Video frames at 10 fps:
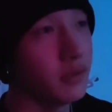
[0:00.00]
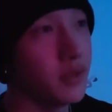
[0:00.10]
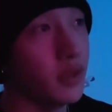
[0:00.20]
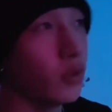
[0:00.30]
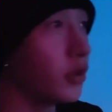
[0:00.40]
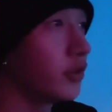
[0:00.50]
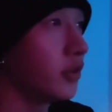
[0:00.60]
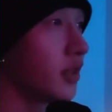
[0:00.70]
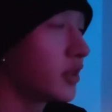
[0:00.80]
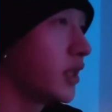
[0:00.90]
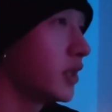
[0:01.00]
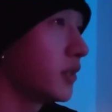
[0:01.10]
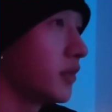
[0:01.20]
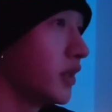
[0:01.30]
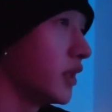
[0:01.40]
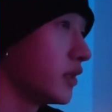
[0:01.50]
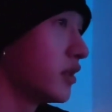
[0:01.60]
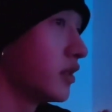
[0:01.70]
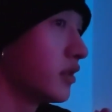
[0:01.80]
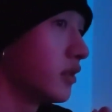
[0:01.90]
But auto-tune is kind of something that's
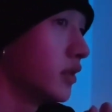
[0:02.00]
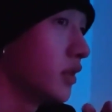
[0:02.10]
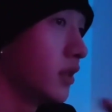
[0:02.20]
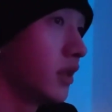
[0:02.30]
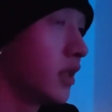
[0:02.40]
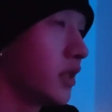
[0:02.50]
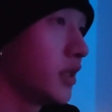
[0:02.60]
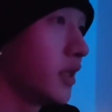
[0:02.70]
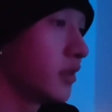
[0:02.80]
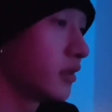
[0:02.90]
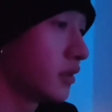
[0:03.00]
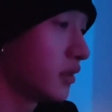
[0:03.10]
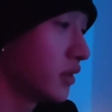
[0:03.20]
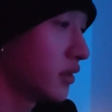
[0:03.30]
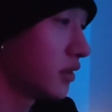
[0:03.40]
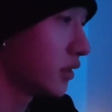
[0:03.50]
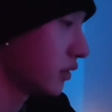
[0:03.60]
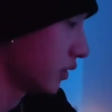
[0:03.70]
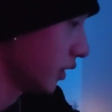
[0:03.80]
just that's just